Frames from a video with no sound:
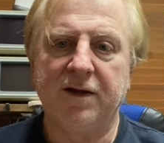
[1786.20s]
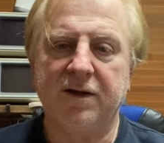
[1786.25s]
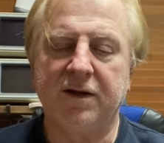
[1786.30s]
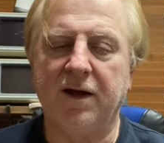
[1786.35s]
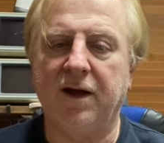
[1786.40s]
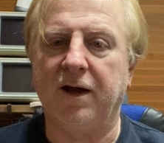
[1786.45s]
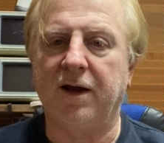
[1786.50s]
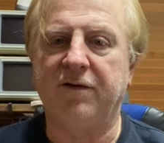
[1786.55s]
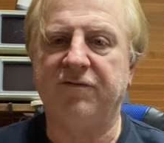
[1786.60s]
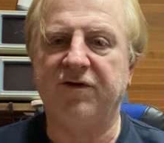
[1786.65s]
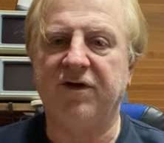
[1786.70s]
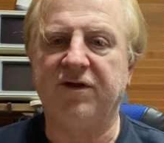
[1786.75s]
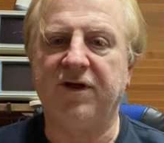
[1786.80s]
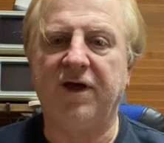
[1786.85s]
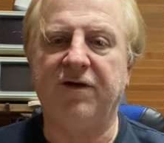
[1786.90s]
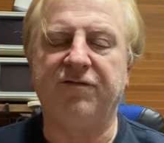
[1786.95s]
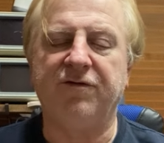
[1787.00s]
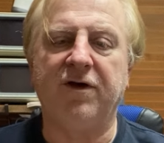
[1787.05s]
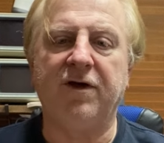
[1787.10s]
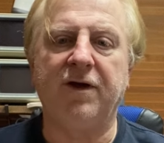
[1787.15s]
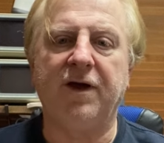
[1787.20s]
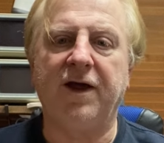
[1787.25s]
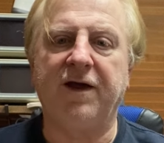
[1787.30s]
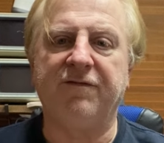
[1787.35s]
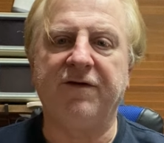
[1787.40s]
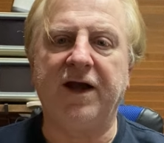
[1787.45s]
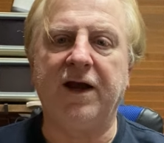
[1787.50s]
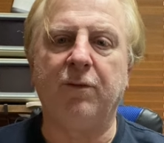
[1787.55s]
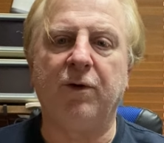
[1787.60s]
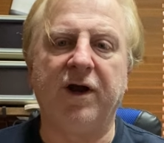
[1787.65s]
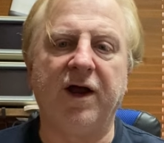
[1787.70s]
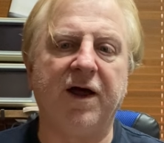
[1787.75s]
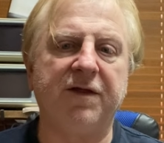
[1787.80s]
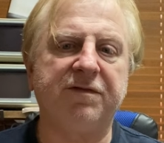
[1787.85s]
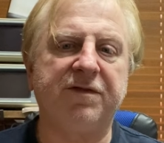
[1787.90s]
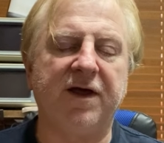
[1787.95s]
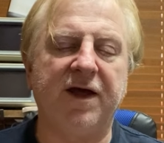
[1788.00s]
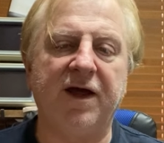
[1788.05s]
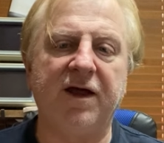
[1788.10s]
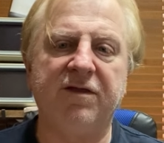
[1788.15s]
if anyone out
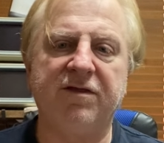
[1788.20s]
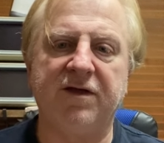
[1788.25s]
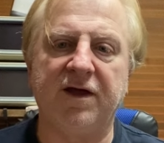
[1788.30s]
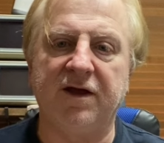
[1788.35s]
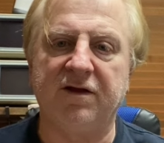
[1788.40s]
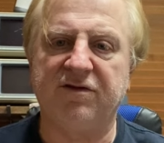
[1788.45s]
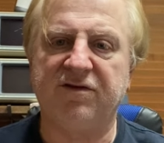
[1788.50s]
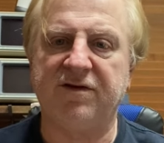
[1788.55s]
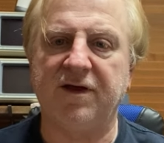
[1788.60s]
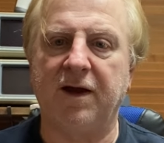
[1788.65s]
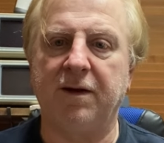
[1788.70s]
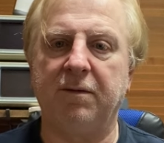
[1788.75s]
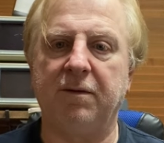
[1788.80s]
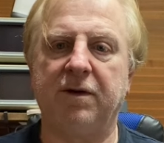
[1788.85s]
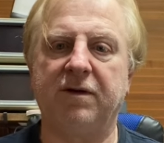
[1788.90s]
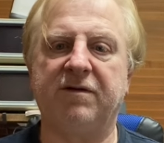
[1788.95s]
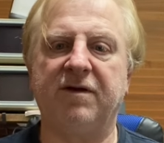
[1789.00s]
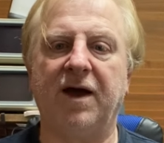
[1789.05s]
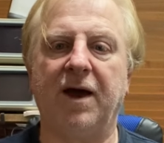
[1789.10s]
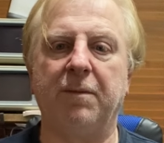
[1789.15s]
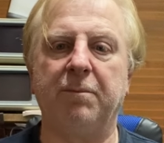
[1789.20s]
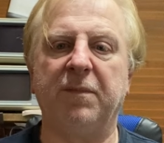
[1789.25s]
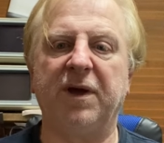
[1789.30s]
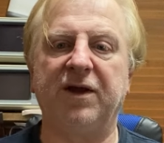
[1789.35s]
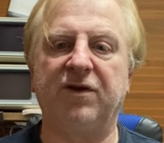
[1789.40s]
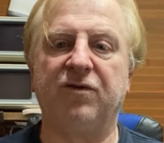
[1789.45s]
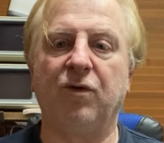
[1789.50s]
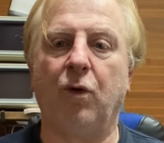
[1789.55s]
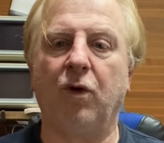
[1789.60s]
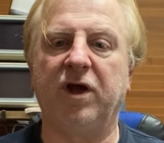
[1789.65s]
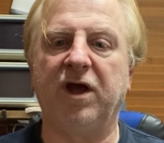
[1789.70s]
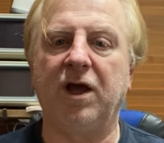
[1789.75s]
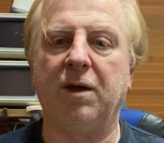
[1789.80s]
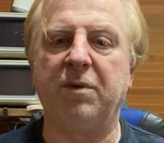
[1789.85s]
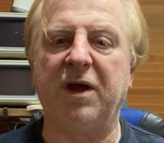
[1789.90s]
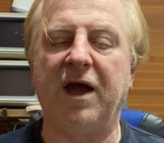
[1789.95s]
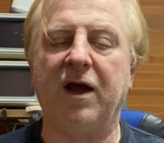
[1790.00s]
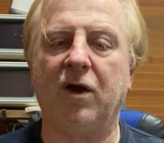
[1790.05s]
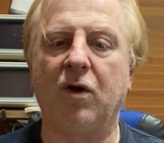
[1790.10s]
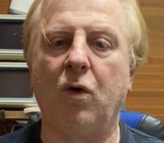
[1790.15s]
there thinks that me talking
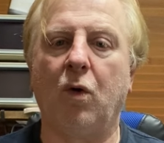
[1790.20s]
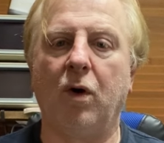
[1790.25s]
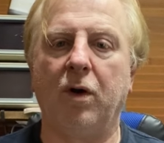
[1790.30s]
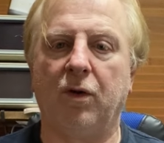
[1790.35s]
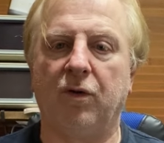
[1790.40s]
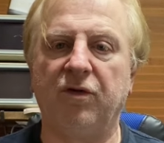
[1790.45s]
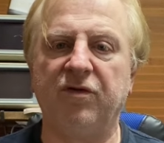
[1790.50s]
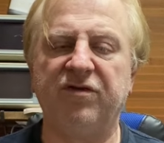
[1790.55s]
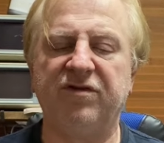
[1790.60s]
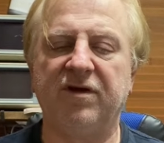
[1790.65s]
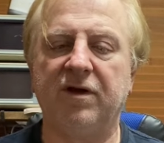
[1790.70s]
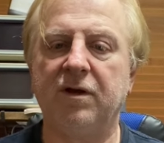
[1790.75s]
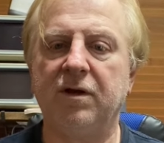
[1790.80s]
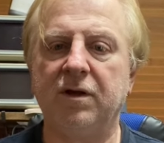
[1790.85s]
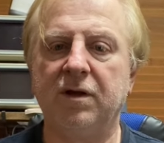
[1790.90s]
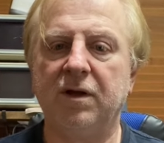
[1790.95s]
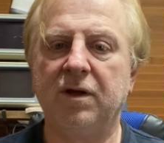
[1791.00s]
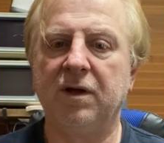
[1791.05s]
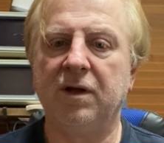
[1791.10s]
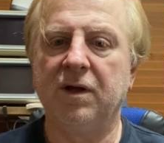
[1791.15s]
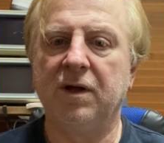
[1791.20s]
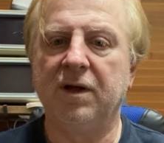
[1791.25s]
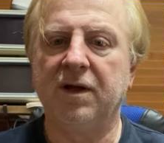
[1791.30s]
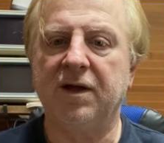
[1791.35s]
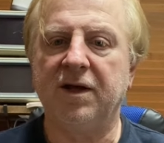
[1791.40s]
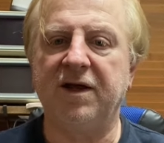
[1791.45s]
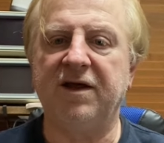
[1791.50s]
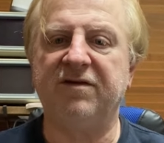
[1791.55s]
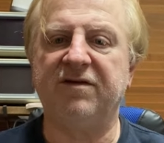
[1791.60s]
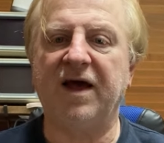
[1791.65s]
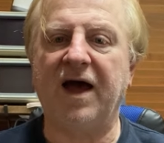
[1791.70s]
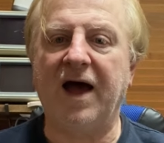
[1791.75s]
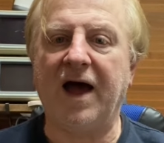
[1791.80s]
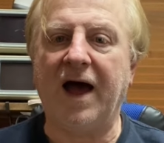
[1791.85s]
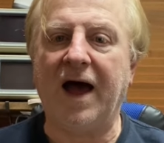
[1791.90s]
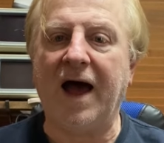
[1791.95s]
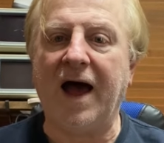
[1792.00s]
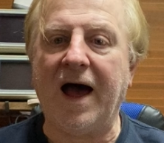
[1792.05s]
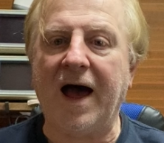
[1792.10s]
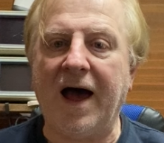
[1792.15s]
about coils is
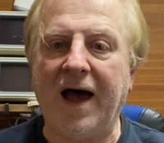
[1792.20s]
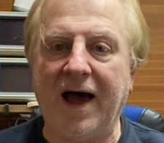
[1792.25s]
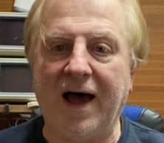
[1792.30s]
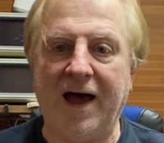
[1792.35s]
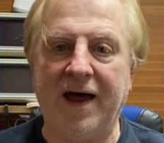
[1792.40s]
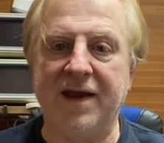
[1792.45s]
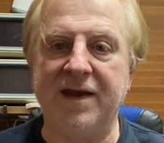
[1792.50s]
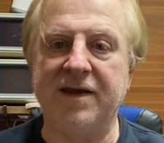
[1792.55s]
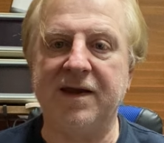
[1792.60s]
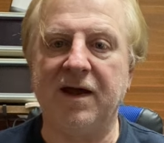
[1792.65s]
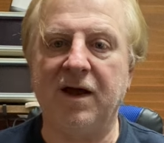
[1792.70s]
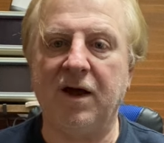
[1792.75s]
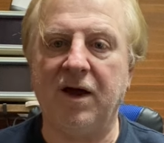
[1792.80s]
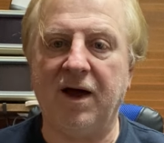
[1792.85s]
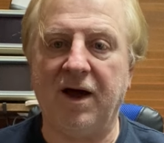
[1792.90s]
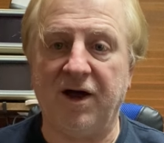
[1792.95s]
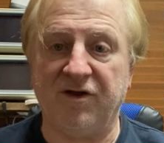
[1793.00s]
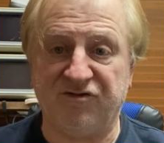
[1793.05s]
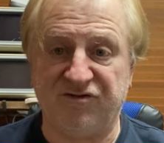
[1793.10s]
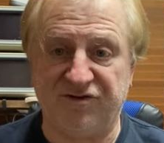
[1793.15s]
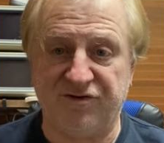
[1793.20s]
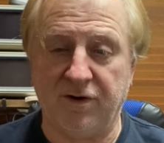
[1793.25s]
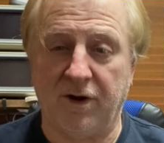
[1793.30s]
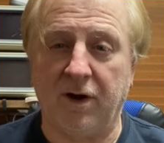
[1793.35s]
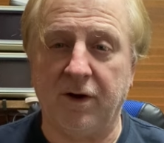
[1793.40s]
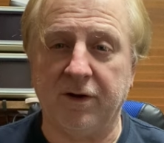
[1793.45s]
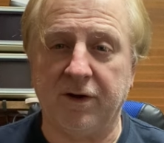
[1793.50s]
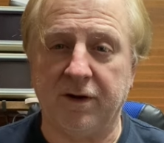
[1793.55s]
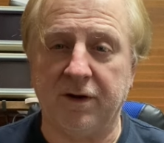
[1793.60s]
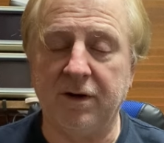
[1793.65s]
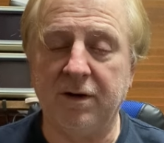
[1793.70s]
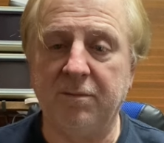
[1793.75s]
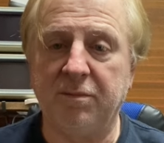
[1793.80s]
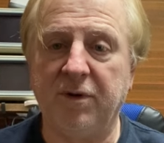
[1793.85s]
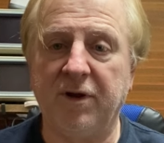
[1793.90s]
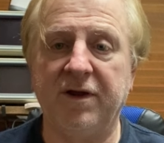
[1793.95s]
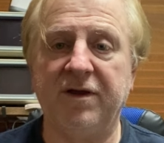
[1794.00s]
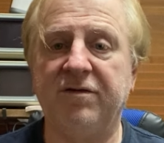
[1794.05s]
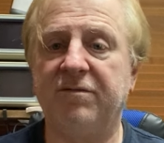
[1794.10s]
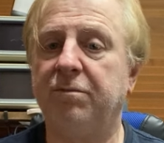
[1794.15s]
un-Australian,
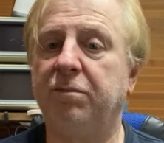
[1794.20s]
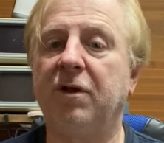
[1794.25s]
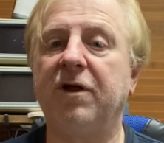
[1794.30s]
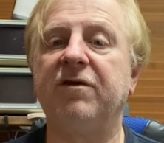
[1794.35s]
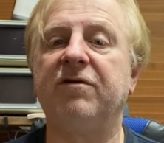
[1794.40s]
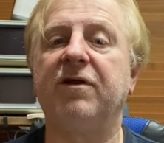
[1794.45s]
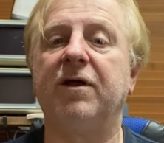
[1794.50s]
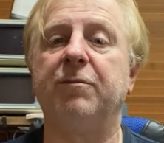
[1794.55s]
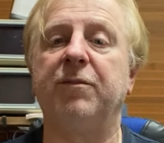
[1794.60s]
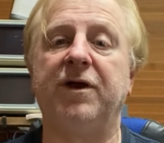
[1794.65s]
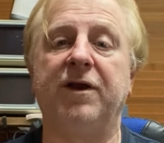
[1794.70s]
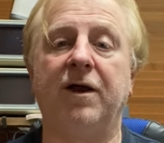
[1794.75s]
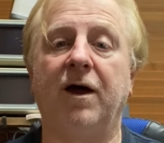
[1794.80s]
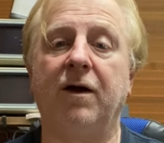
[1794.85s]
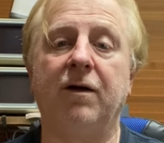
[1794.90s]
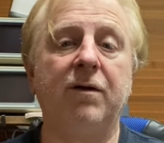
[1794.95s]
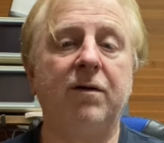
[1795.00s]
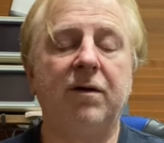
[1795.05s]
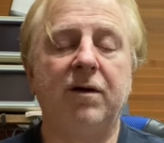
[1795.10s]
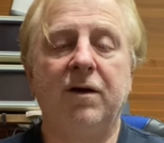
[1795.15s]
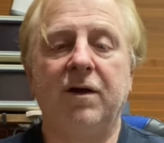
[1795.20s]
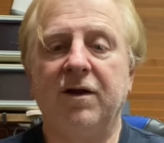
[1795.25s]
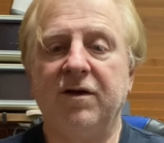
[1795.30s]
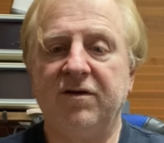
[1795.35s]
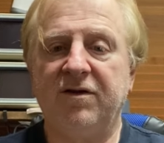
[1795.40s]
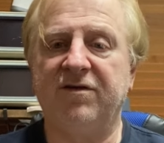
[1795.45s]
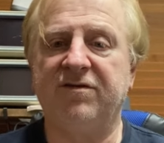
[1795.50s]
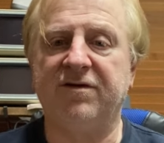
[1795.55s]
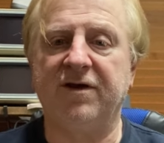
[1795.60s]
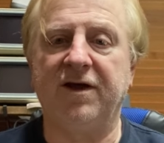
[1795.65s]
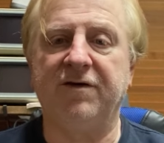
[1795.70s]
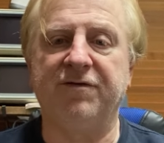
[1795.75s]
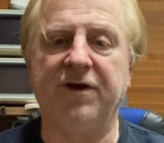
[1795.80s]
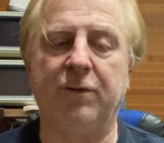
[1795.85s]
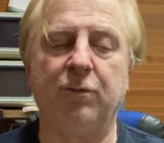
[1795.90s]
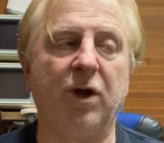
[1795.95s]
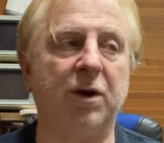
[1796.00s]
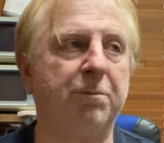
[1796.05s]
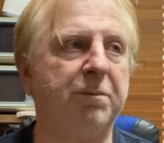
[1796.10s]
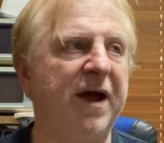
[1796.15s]
please let me know. Just see if
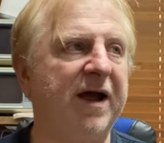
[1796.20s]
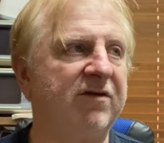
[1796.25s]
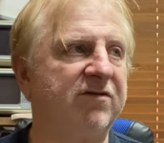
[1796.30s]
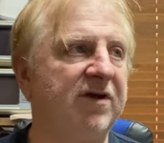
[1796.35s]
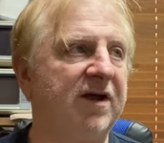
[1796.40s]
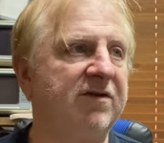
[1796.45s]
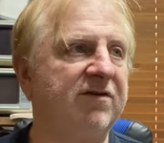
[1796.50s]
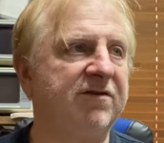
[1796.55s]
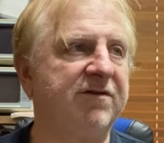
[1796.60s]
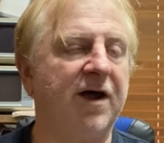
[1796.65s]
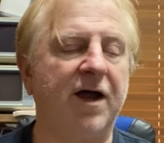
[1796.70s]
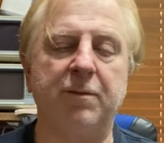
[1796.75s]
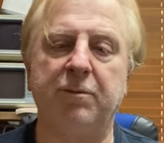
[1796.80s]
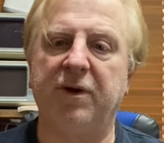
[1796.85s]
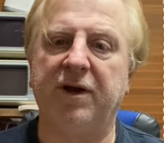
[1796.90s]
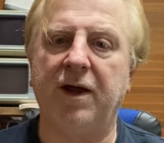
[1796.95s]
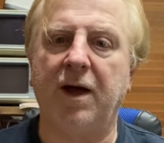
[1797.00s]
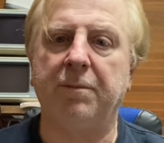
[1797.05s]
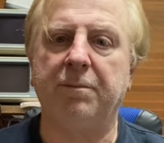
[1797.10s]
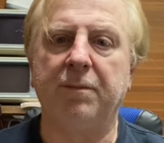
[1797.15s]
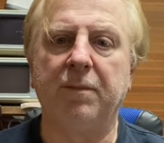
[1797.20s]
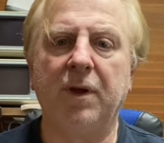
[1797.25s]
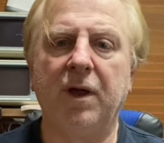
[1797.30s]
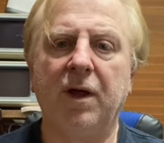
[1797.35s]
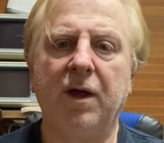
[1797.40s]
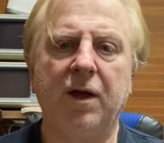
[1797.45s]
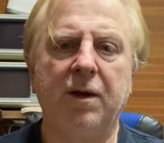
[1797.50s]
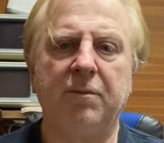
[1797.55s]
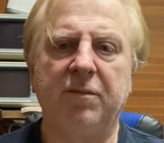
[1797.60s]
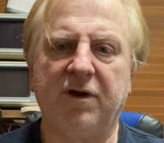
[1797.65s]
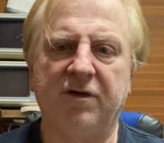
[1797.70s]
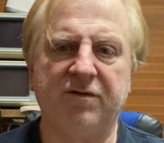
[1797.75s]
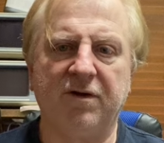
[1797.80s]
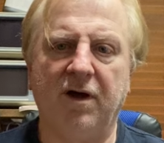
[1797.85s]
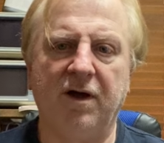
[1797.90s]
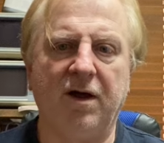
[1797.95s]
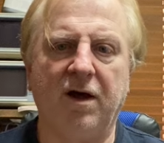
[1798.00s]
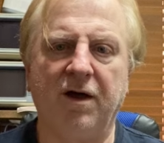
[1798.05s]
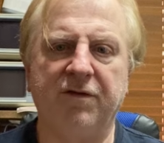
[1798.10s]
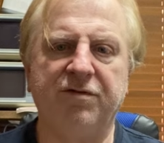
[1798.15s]
anyone backs that statement up, because
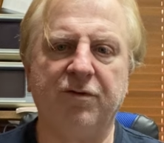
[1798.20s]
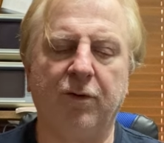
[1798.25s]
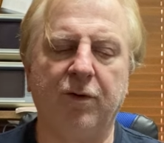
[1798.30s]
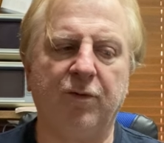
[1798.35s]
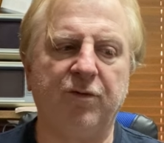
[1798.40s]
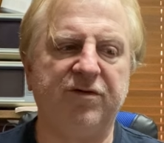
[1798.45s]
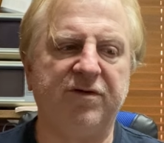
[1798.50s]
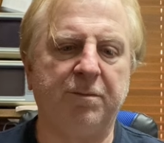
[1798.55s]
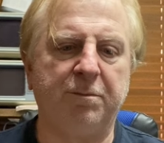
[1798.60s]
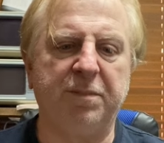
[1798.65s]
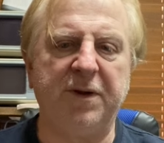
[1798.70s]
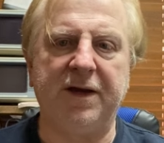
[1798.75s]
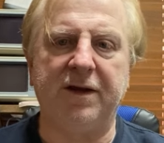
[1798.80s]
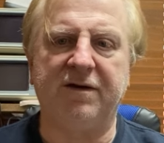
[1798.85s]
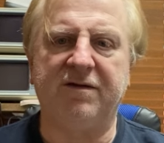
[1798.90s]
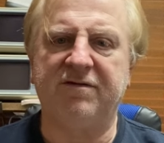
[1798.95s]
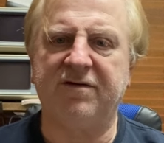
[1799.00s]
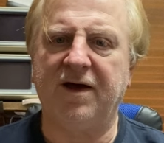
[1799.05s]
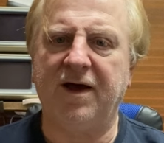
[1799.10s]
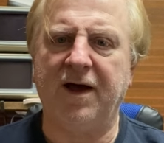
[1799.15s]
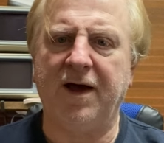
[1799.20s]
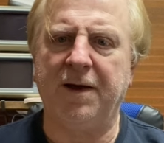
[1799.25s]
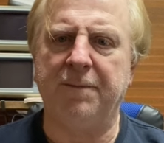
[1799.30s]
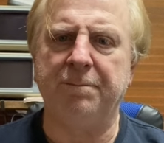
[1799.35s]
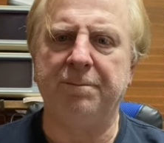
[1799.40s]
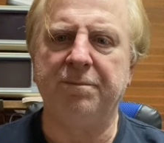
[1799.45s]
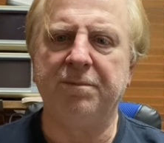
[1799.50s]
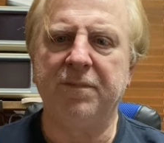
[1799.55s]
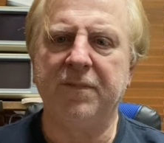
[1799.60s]
I thought it was a bit, I